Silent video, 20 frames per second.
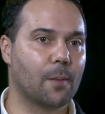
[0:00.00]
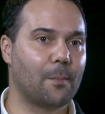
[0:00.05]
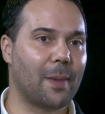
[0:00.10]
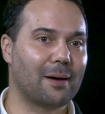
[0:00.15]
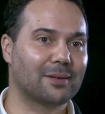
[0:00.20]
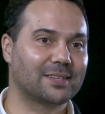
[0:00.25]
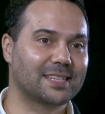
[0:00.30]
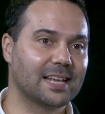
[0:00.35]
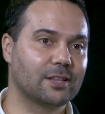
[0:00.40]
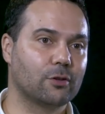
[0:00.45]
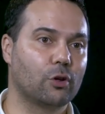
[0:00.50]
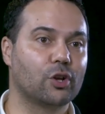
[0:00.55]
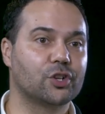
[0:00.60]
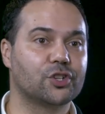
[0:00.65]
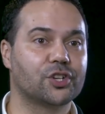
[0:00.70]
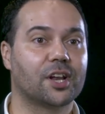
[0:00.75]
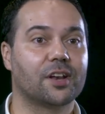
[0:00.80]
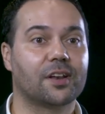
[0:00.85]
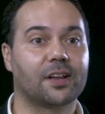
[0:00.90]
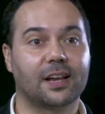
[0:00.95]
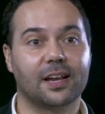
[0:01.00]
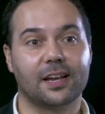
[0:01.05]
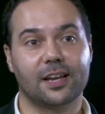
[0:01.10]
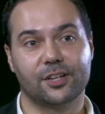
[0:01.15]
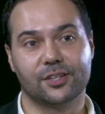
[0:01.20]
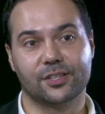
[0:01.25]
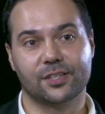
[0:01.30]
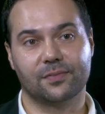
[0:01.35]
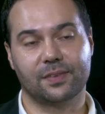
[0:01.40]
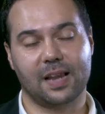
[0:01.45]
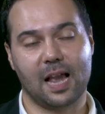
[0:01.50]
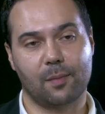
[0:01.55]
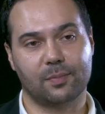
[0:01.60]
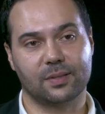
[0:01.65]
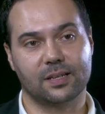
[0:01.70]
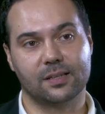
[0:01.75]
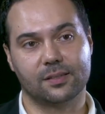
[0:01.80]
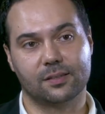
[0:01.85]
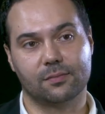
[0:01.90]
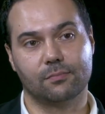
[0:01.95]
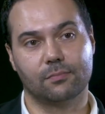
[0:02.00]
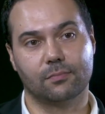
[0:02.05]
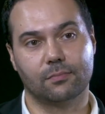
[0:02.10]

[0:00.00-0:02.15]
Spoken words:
about technology under conditions of capitalism.